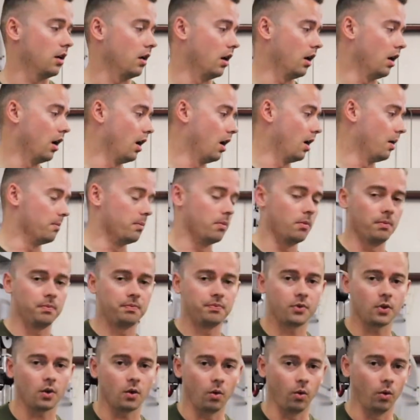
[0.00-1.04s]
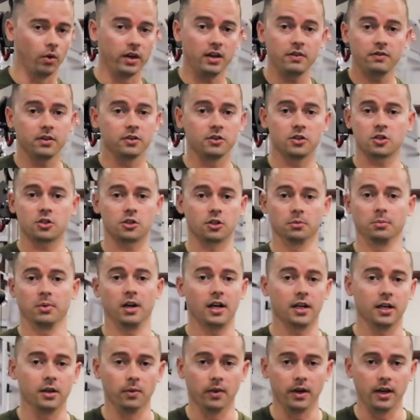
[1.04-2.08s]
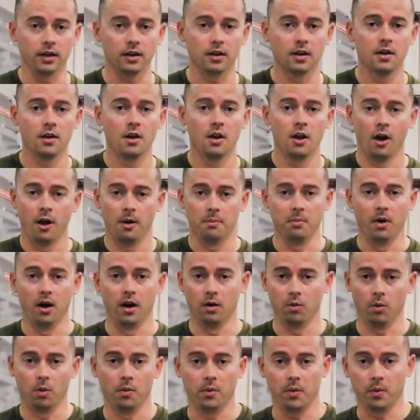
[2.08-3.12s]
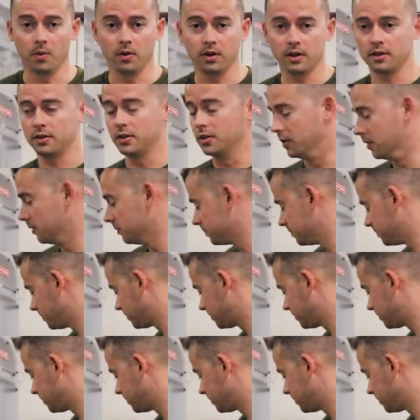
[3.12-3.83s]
or even just your body weight. But what we want to do